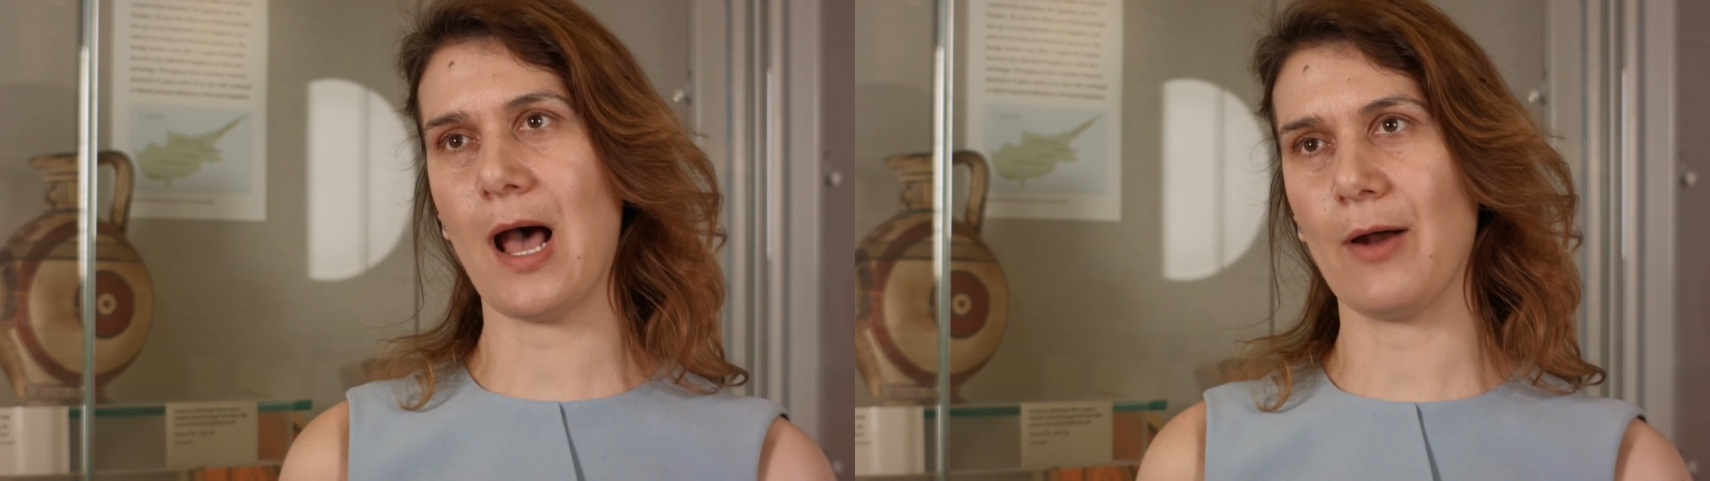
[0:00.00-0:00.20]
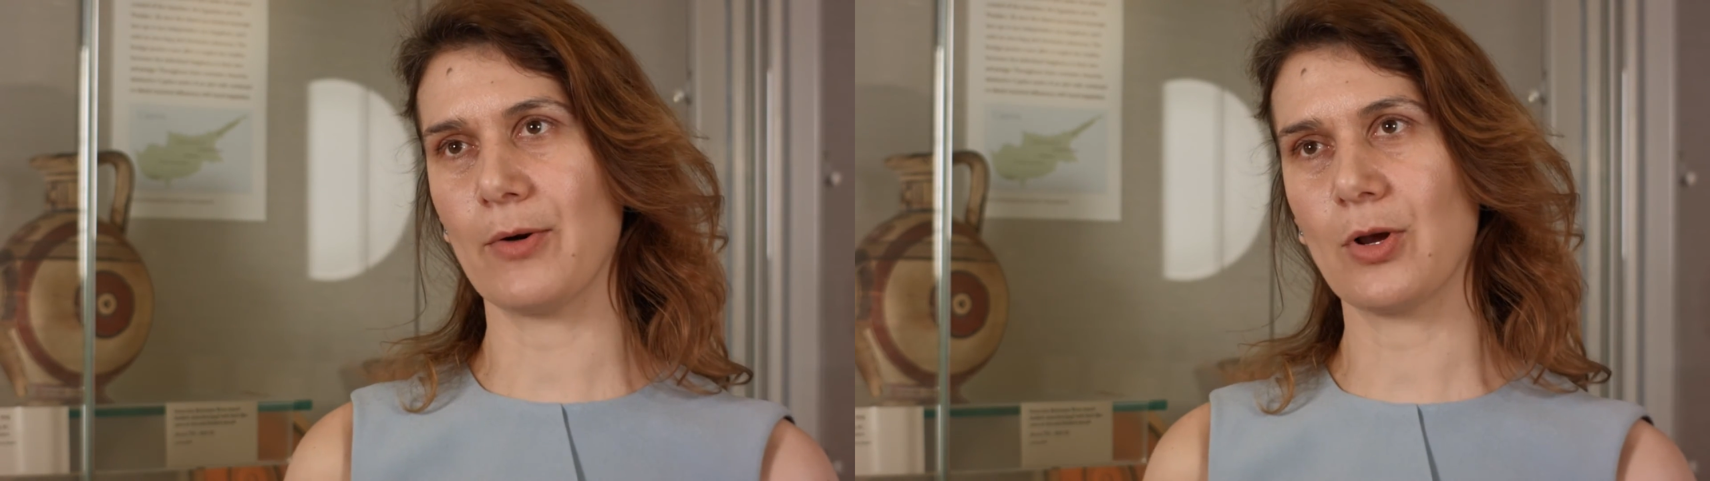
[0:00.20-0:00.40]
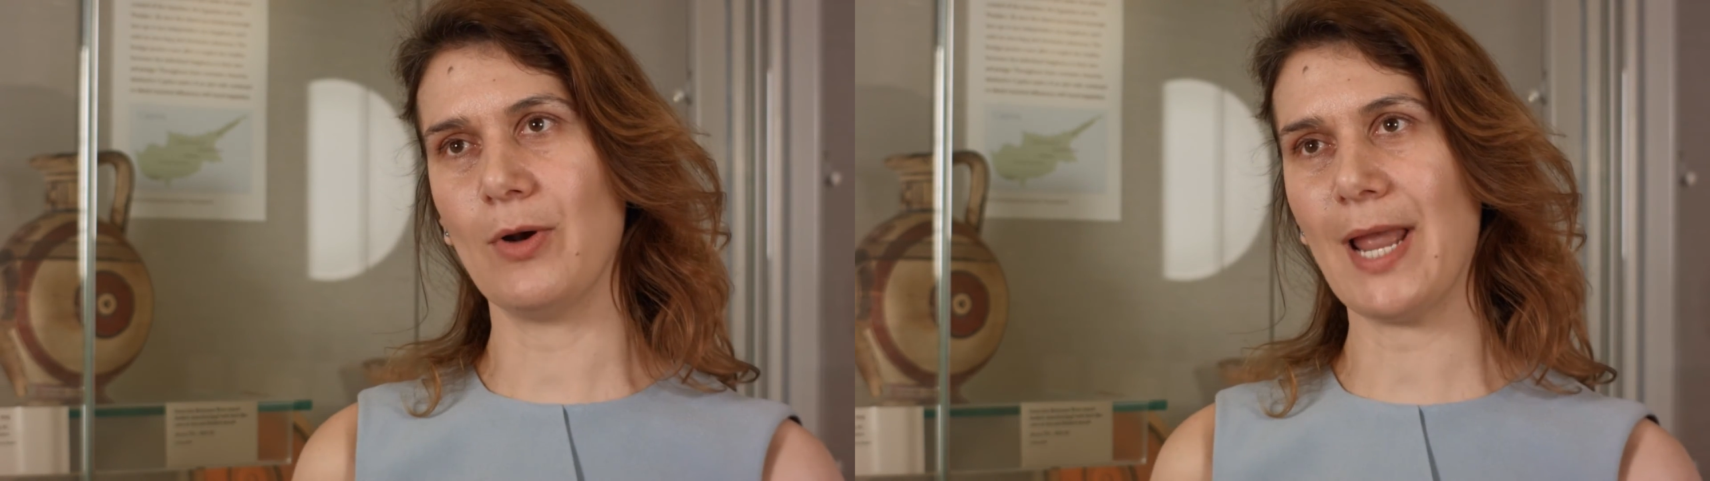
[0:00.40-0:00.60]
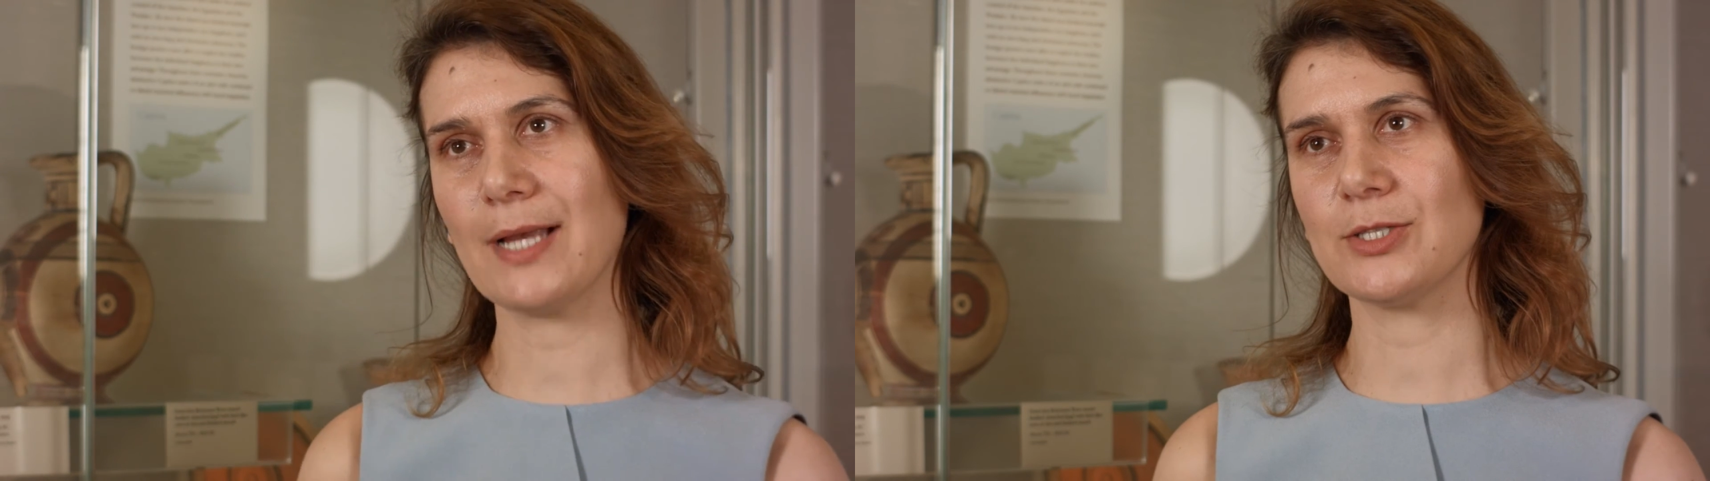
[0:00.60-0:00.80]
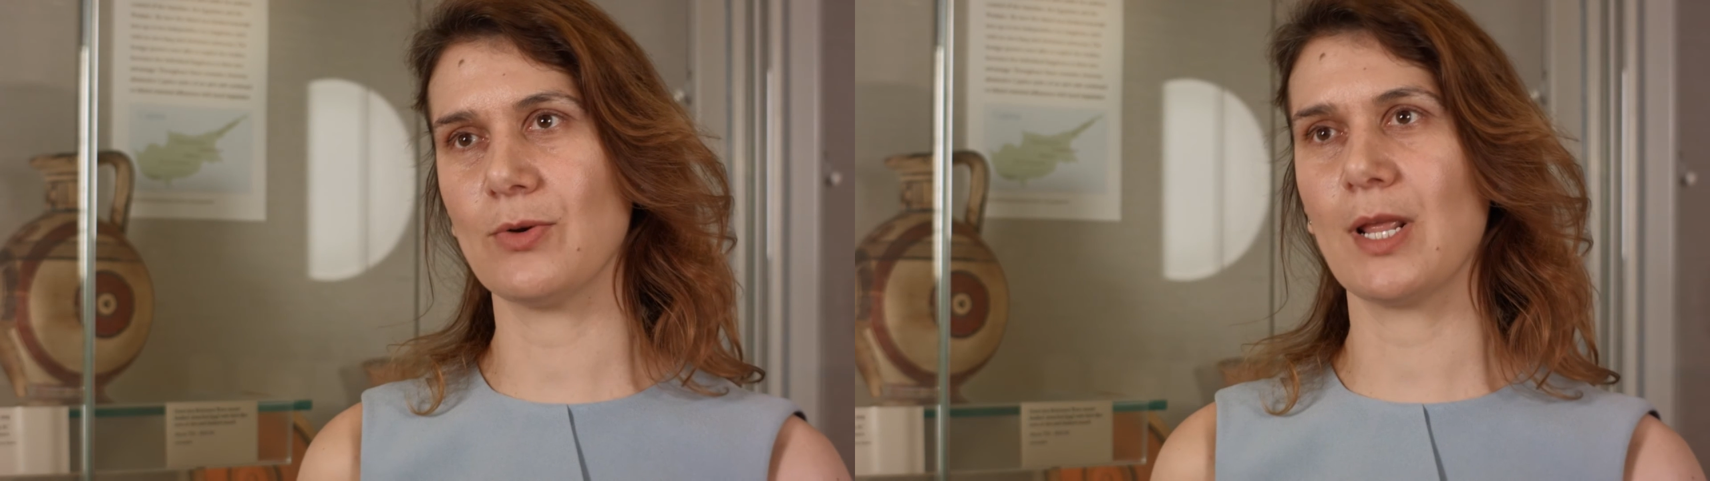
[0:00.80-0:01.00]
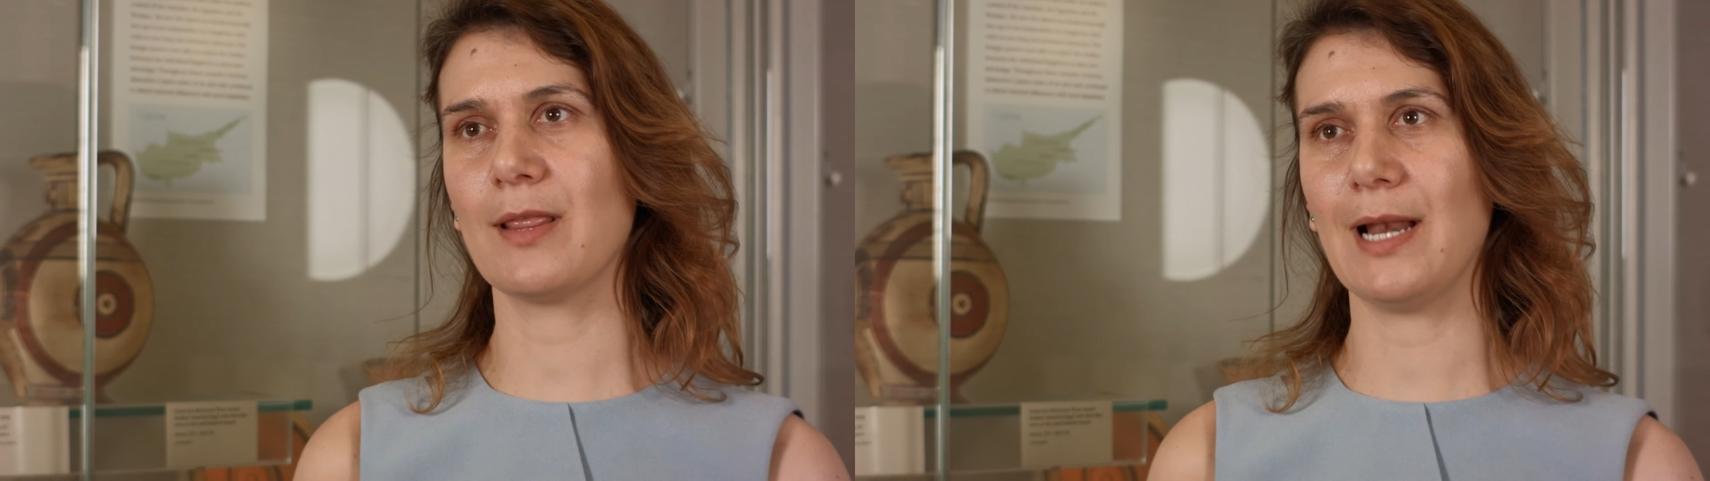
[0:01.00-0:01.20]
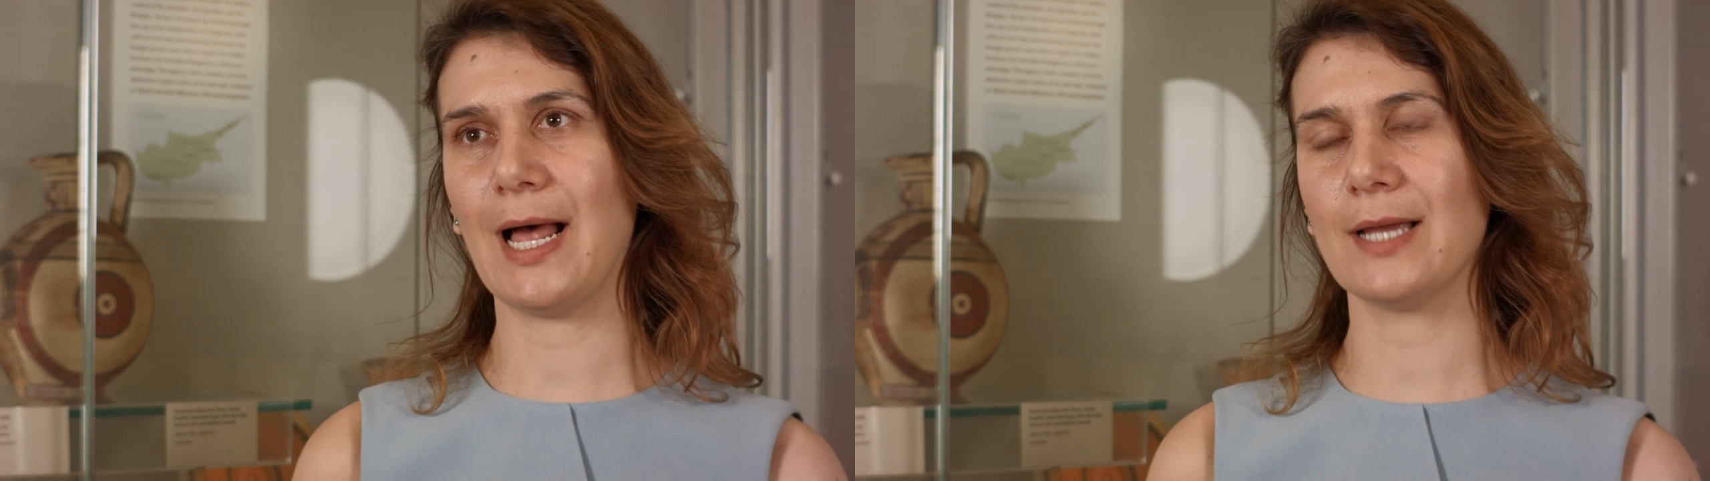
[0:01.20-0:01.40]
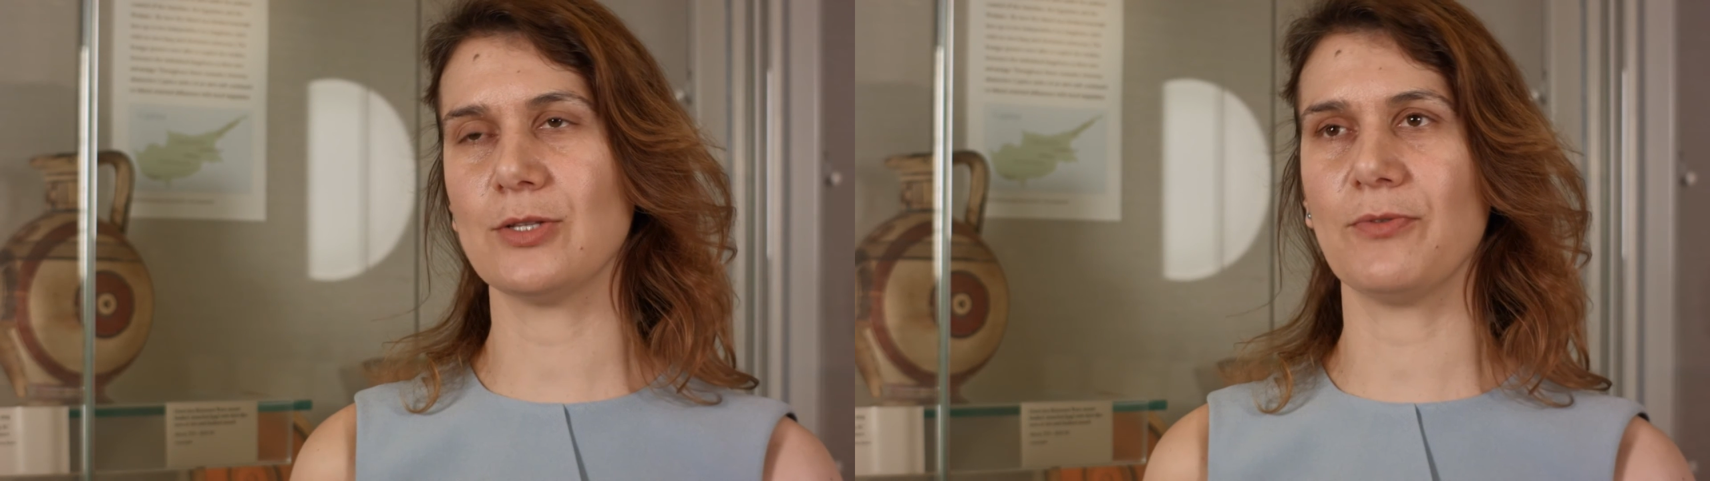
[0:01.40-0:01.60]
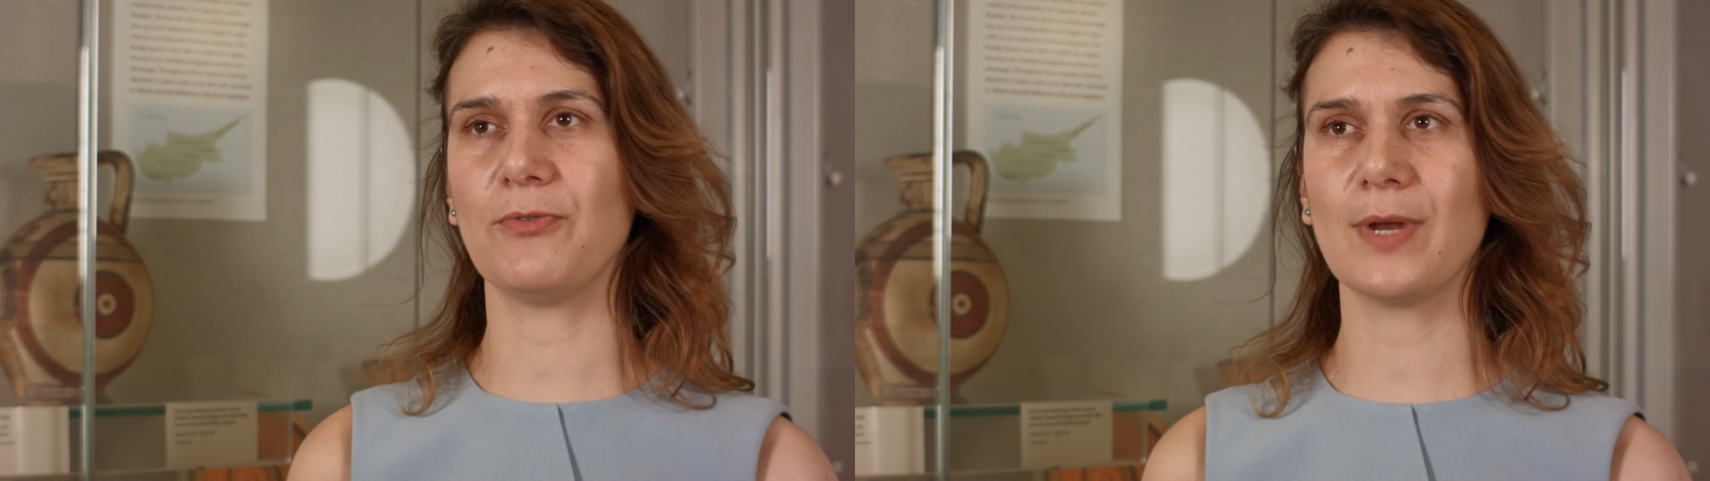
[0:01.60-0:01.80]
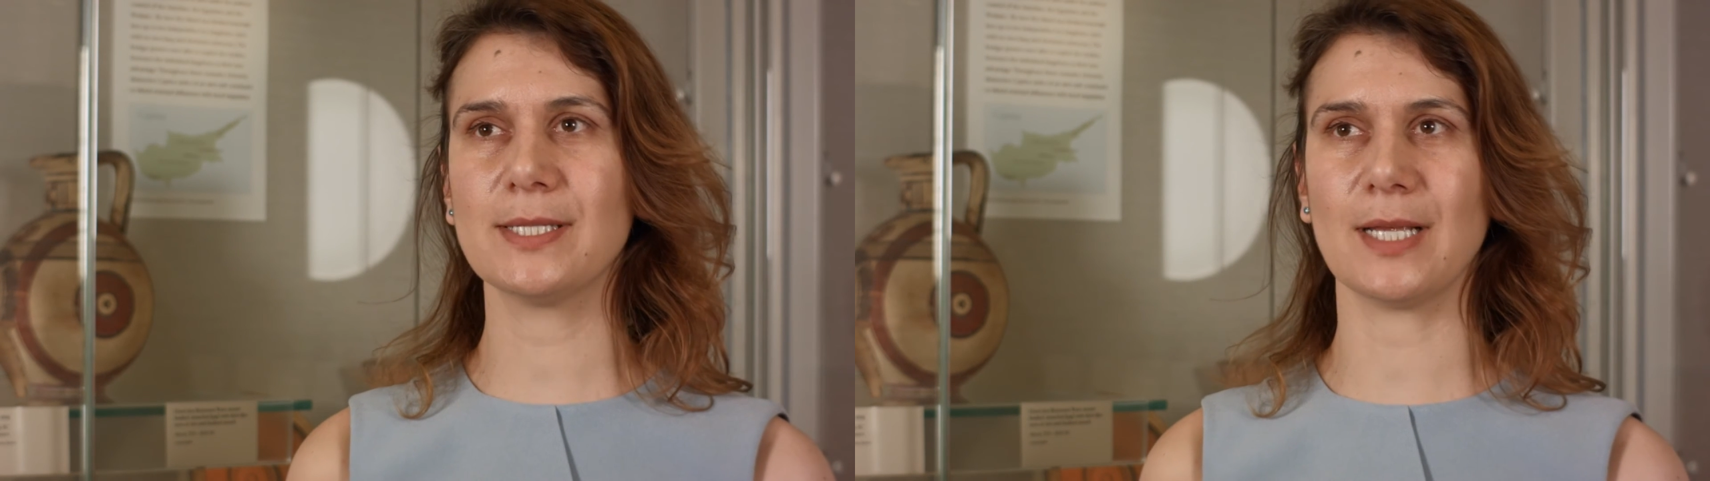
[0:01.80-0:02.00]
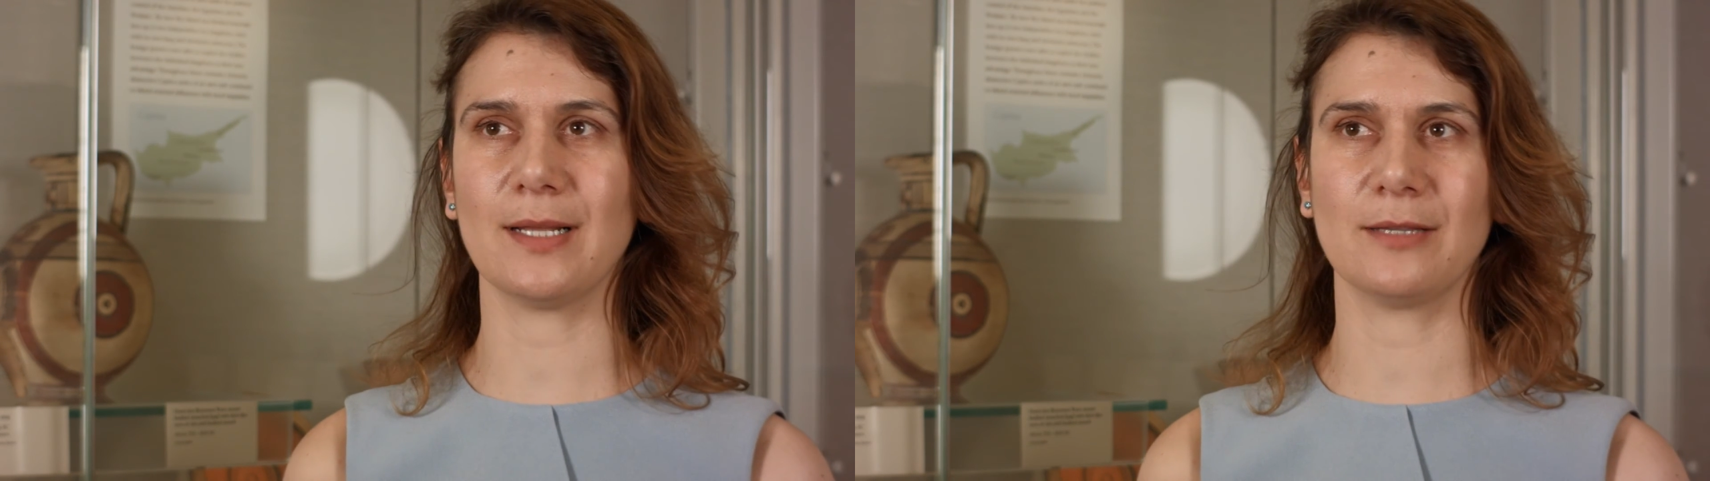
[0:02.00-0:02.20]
our collection in the light of recent